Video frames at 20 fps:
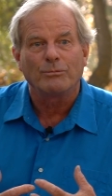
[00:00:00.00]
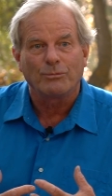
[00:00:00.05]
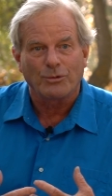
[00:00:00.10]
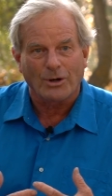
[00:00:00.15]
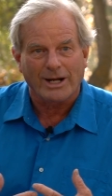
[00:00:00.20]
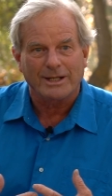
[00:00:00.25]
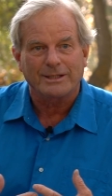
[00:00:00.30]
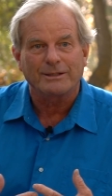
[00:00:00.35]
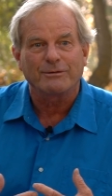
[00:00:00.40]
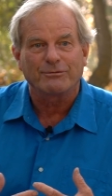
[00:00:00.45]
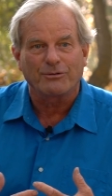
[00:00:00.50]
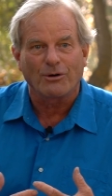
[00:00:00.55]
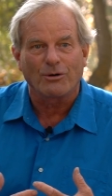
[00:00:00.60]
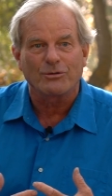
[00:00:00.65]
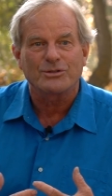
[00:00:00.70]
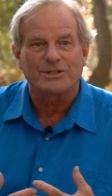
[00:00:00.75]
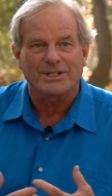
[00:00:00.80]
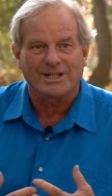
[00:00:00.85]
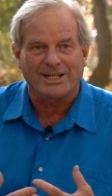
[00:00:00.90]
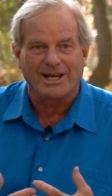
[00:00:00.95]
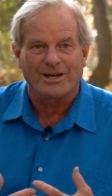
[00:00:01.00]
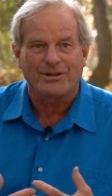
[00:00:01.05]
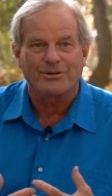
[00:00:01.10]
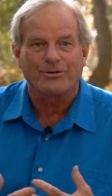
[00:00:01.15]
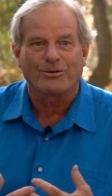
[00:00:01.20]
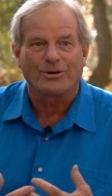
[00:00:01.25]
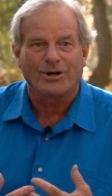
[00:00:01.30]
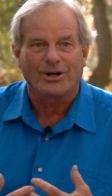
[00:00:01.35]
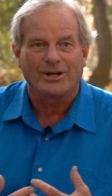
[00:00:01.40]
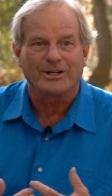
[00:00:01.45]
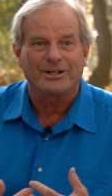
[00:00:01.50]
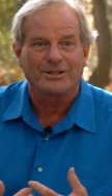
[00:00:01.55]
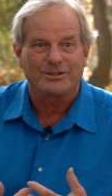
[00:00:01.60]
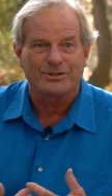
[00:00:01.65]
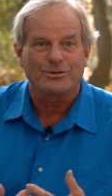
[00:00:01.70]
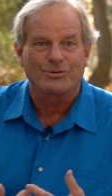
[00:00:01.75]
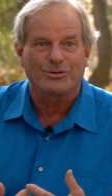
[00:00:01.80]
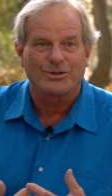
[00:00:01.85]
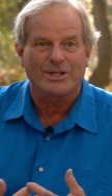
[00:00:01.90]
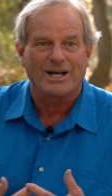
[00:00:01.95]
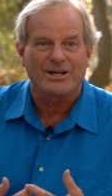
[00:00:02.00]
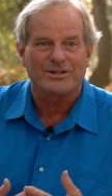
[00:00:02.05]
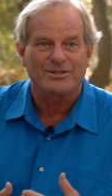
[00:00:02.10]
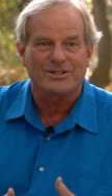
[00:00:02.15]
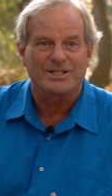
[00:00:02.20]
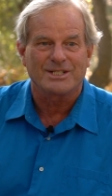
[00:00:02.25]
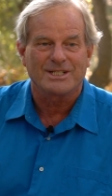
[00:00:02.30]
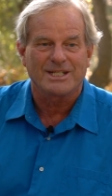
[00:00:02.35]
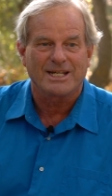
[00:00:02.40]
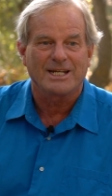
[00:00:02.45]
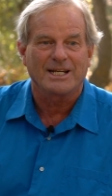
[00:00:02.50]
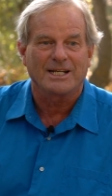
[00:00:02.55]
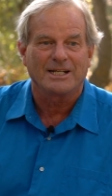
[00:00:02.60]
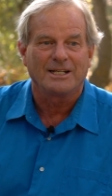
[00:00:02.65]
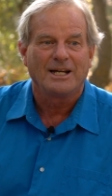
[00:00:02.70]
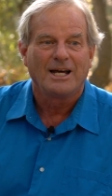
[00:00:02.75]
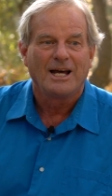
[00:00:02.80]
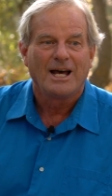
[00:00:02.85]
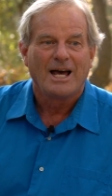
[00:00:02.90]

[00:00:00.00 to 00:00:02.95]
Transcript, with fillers: brought the folks together on in 2010.